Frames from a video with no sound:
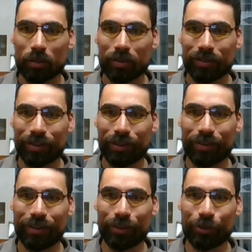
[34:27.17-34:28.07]
Okay,
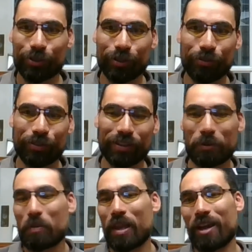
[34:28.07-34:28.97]
couch surfing.
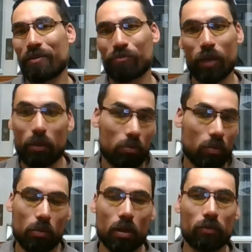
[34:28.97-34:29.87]
Yeah,
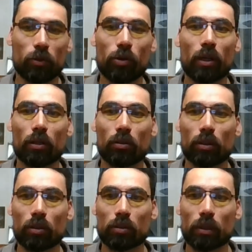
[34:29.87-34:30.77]
maybe I will try it out at
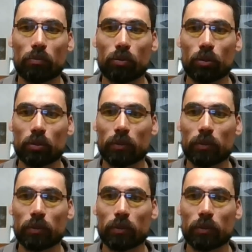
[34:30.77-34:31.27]
some point.